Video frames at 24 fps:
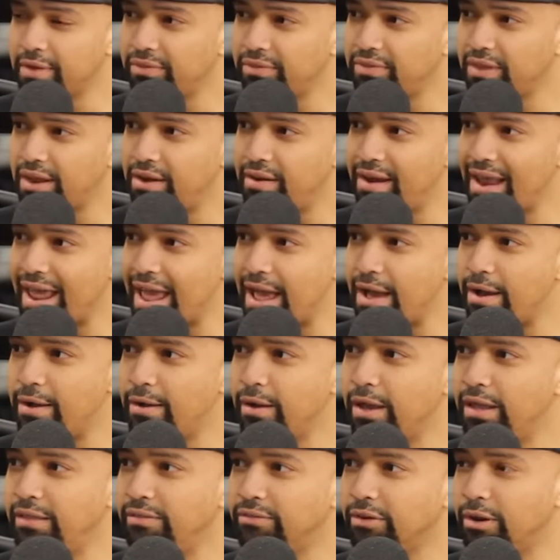out there now
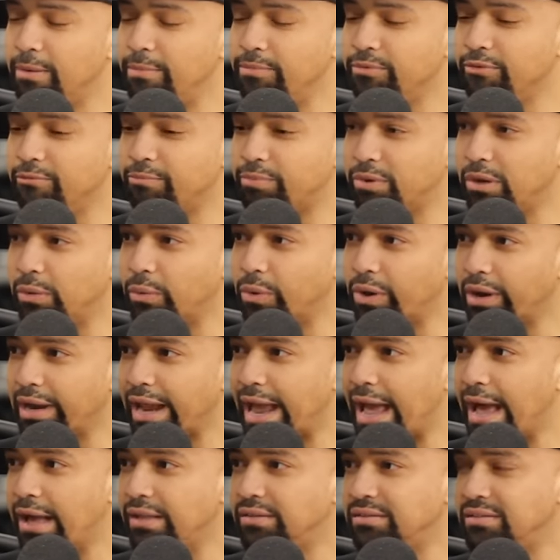in terms of
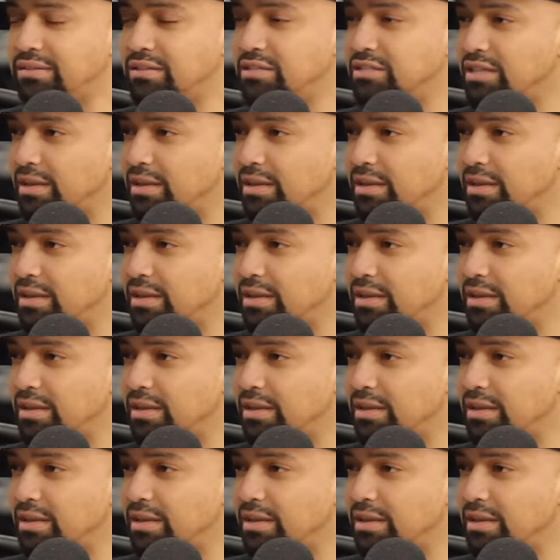pre-workouts,